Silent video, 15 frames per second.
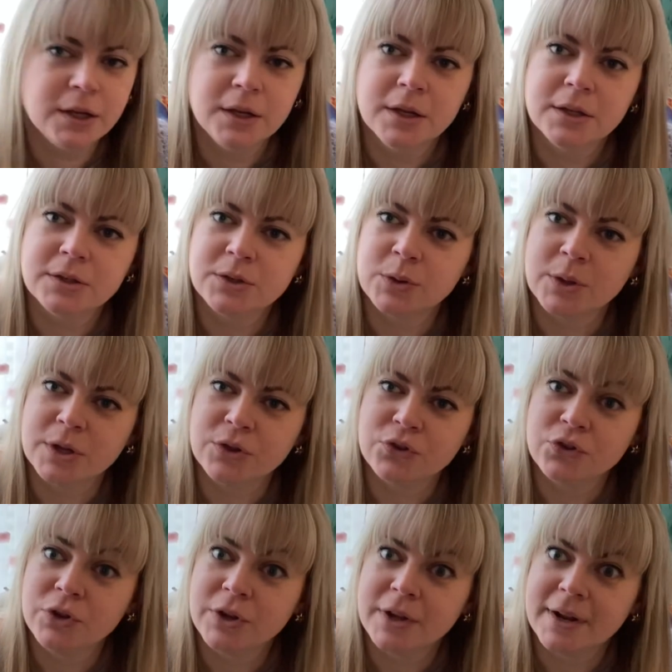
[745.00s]
so that
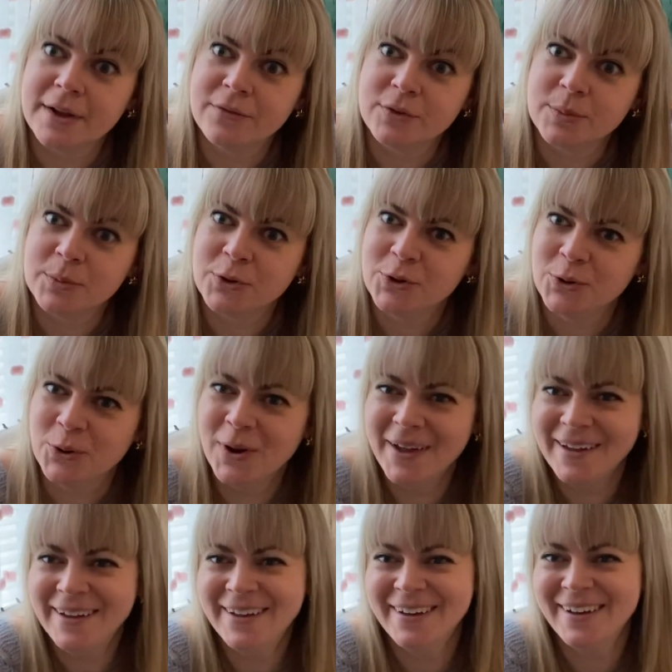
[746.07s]
she could have some too.
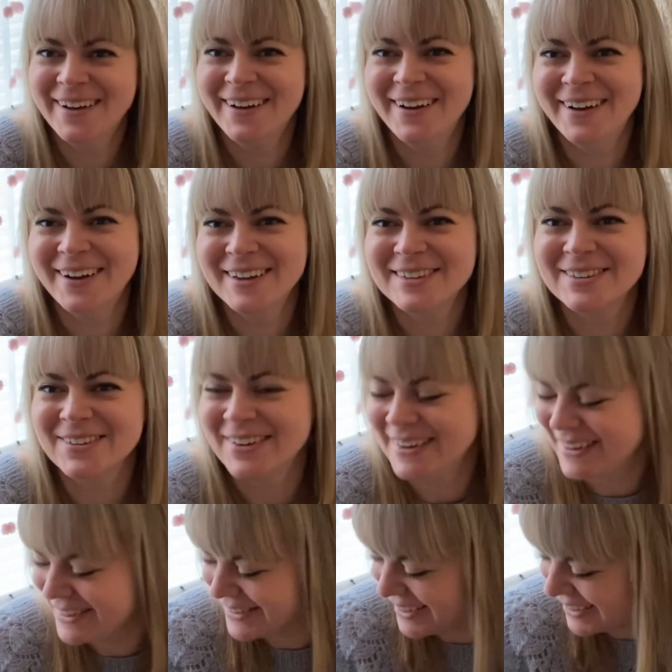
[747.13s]
So I
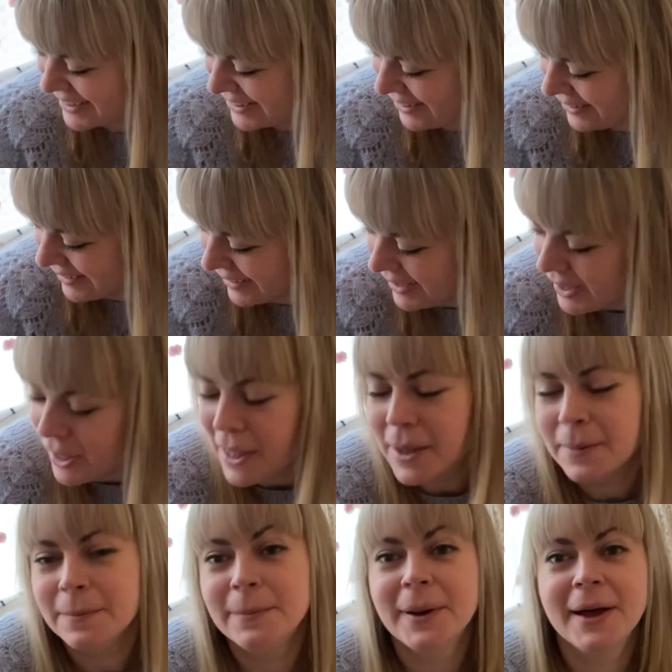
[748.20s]
didn't take it all.
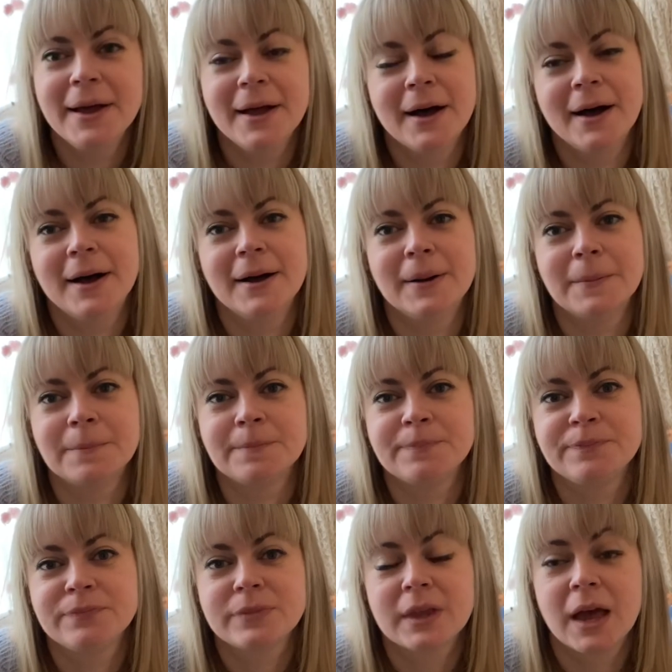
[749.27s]
But
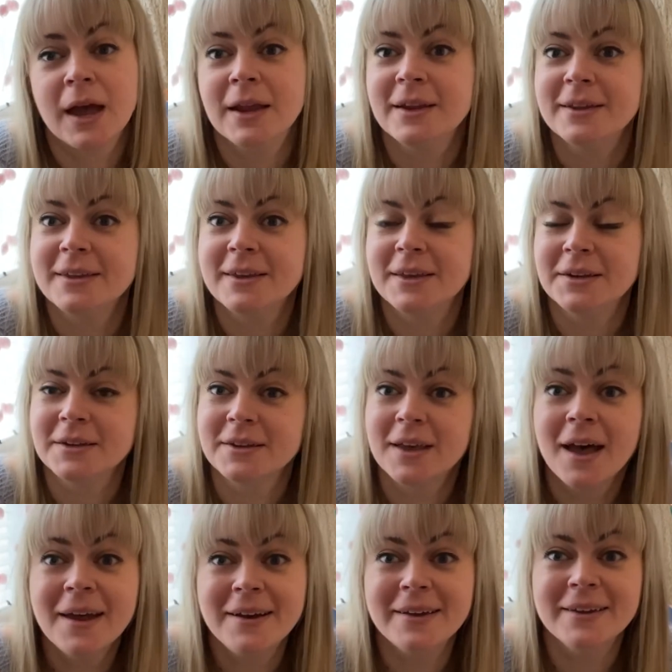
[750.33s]
I can
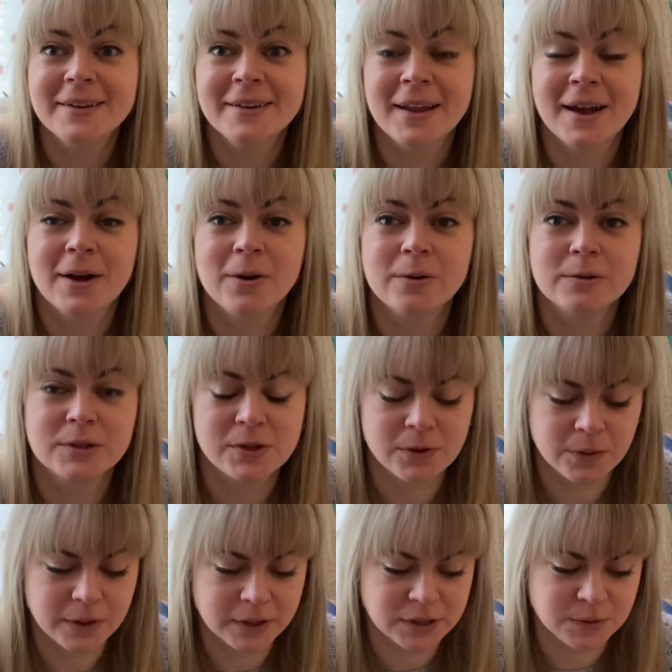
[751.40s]
cut it now. So
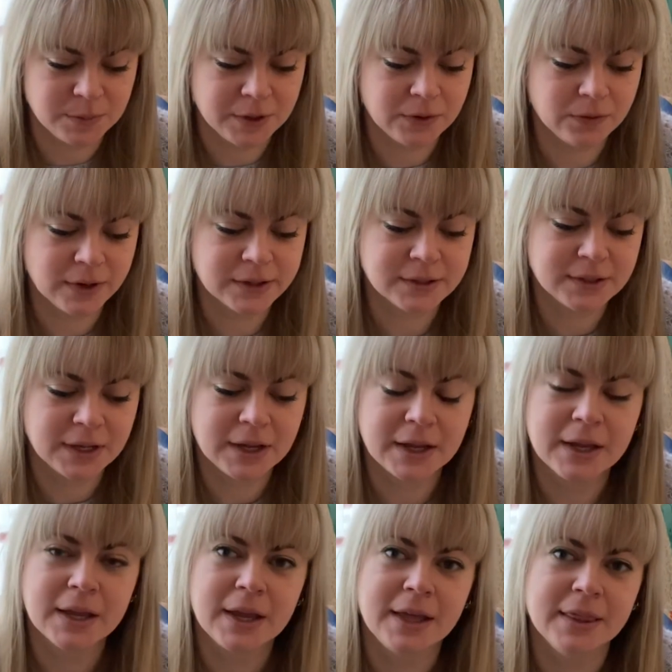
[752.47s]
it's been
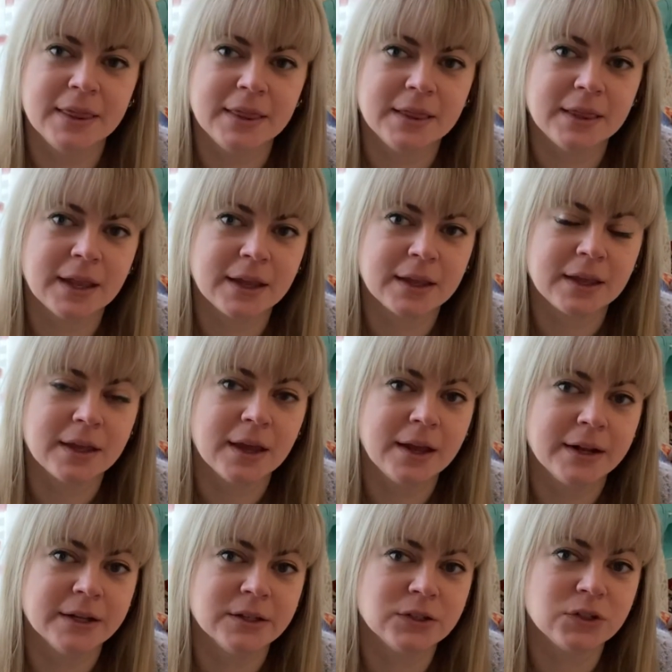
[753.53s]
resting and I can cut
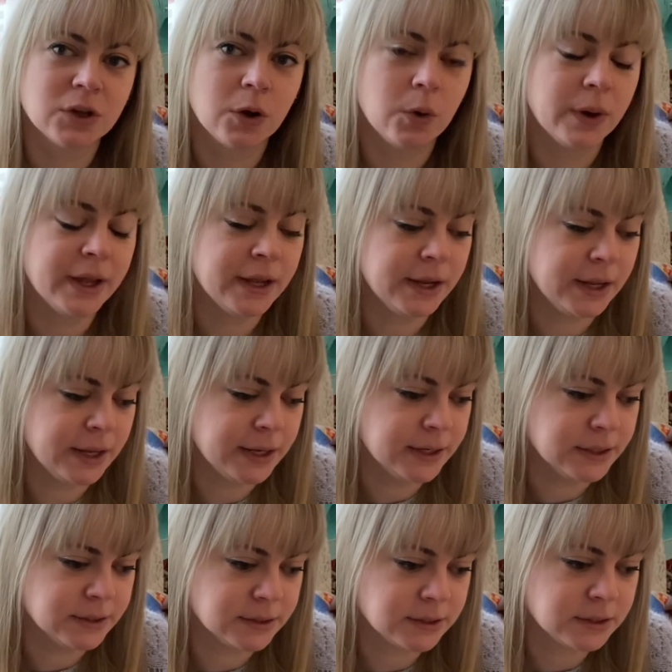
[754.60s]
it. So it
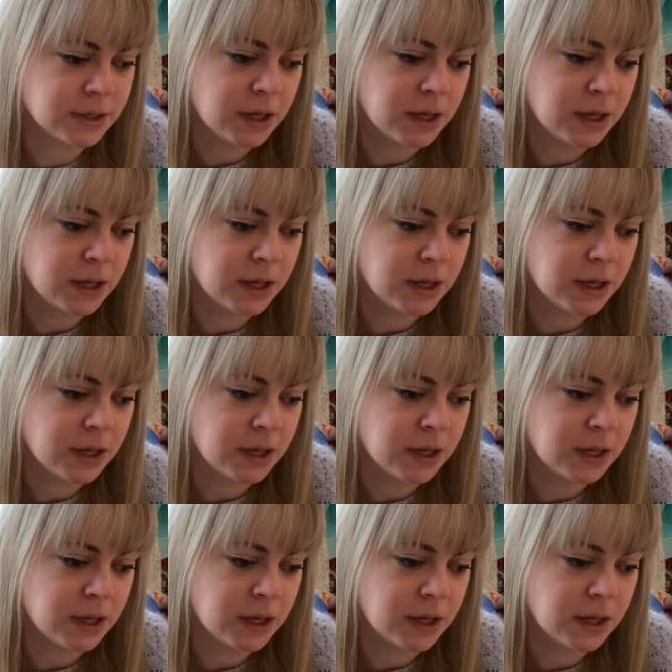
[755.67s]
is